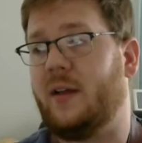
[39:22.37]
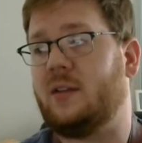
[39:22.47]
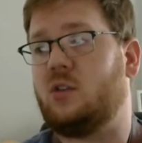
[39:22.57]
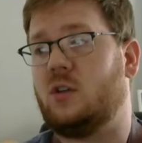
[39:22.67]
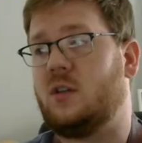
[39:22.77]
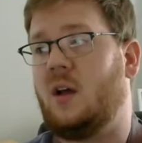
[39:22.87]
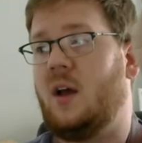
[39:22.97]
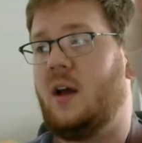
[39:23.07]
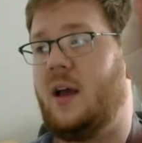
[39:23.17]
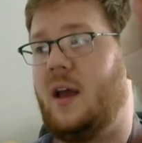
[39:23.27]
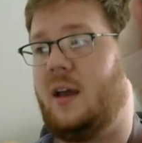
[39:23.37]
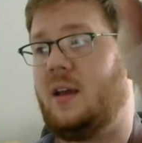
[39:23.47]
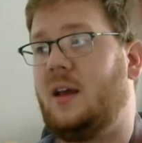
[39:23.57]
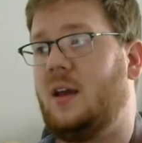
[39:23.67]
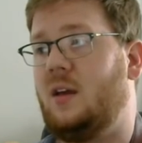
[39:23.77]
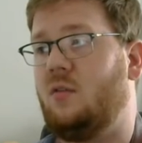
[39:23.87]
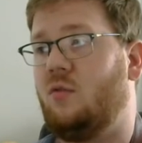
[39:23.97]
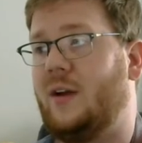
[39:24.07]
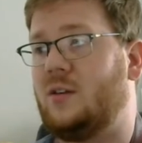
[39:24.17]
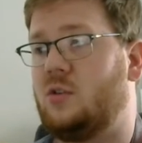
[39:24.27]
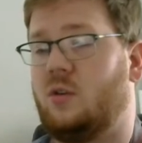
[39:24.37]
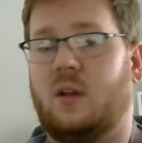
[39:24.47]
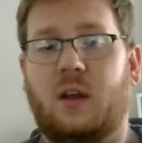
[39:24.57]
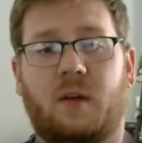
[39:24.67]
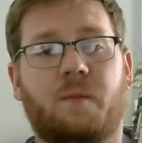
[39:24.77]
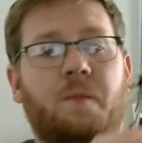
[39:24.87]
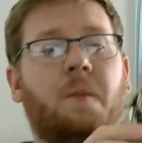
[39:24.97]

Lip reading: and that's just A key, register key.